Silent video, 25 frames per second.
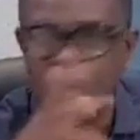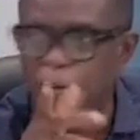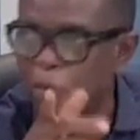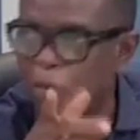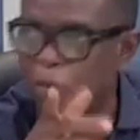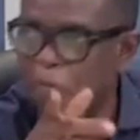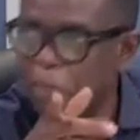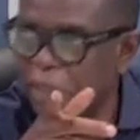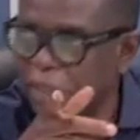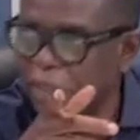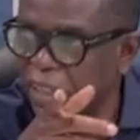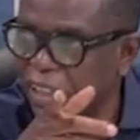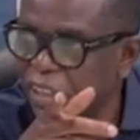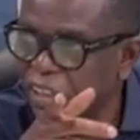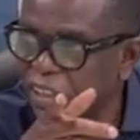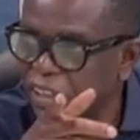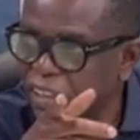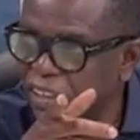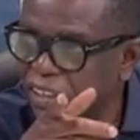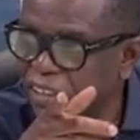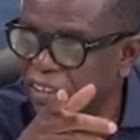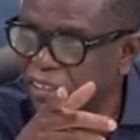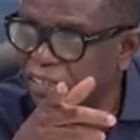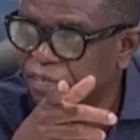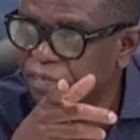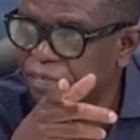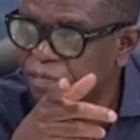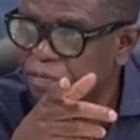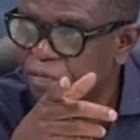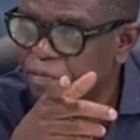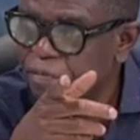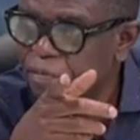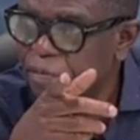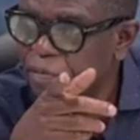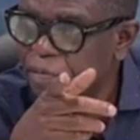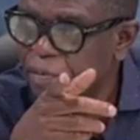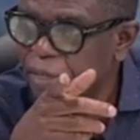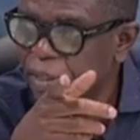the competence.
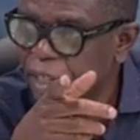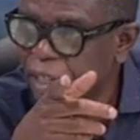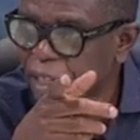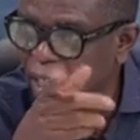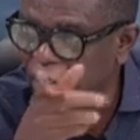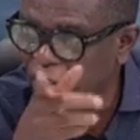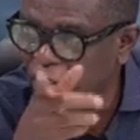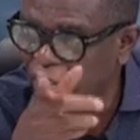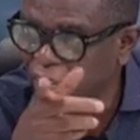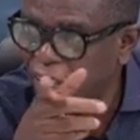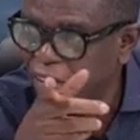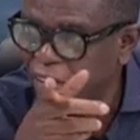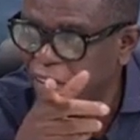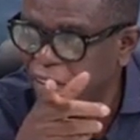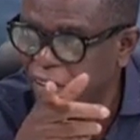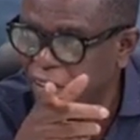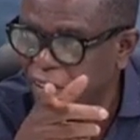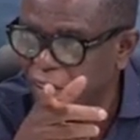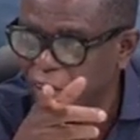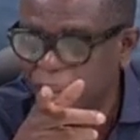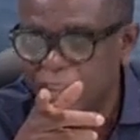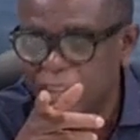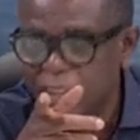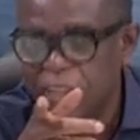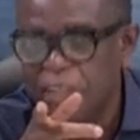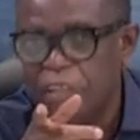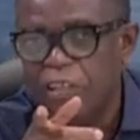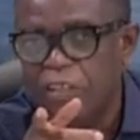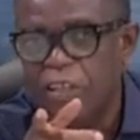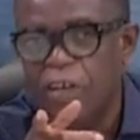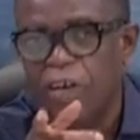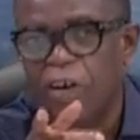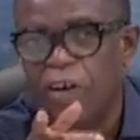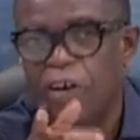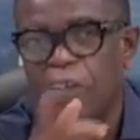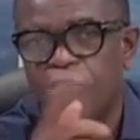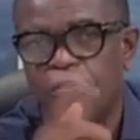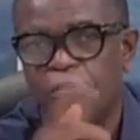
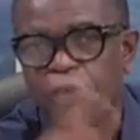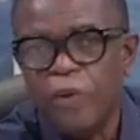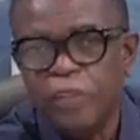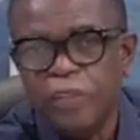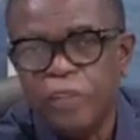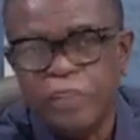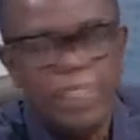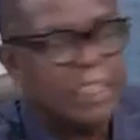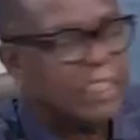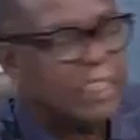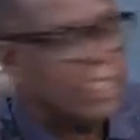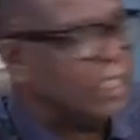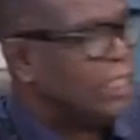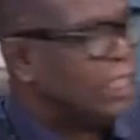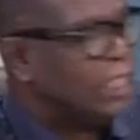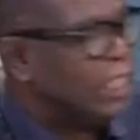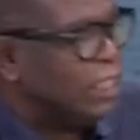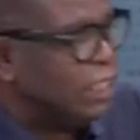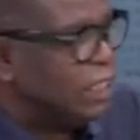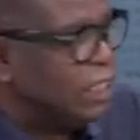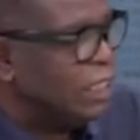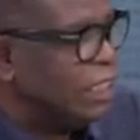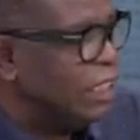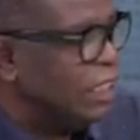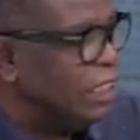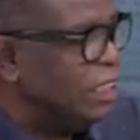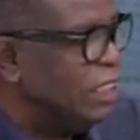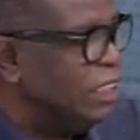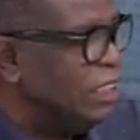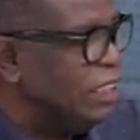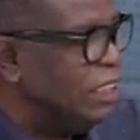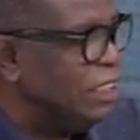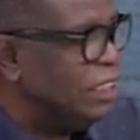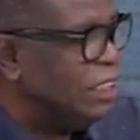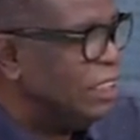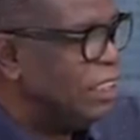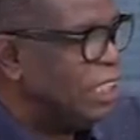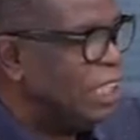Of course, as a citizen,
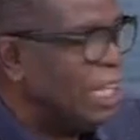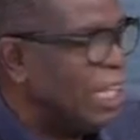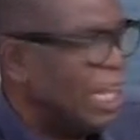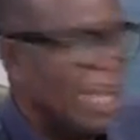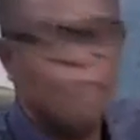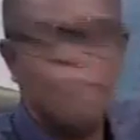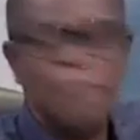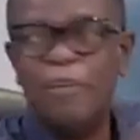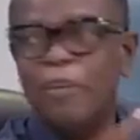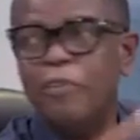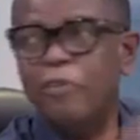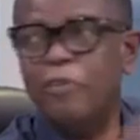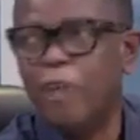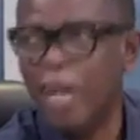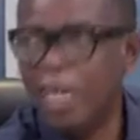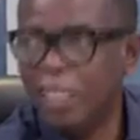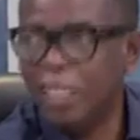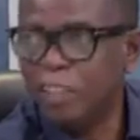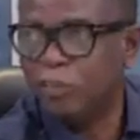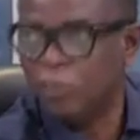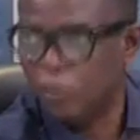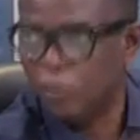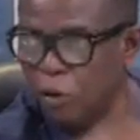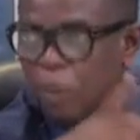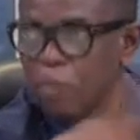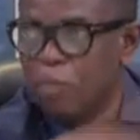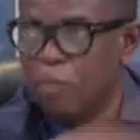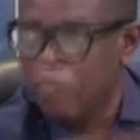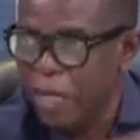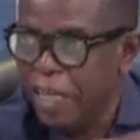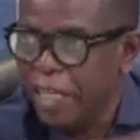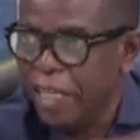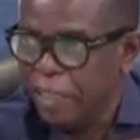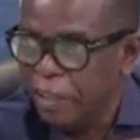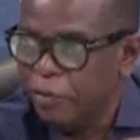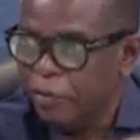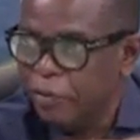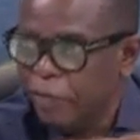I have a right to
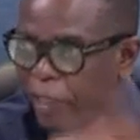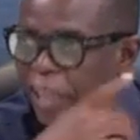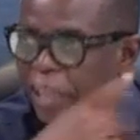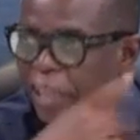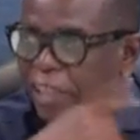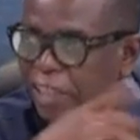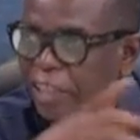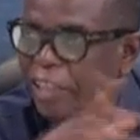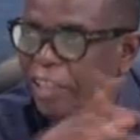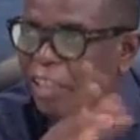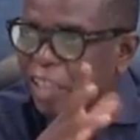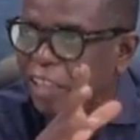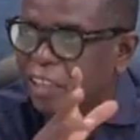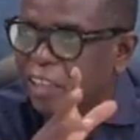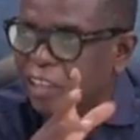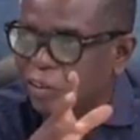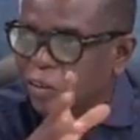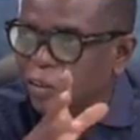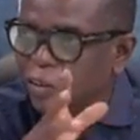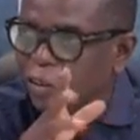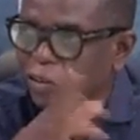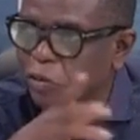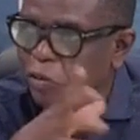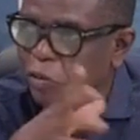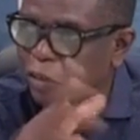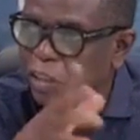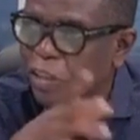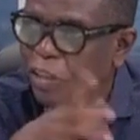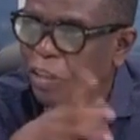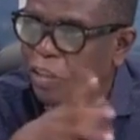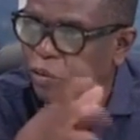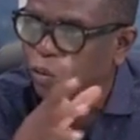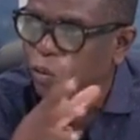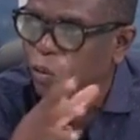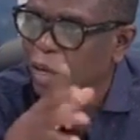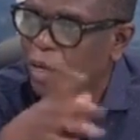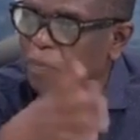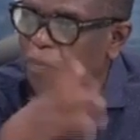complain when I think that he's not doing
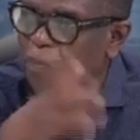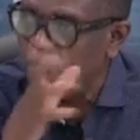his work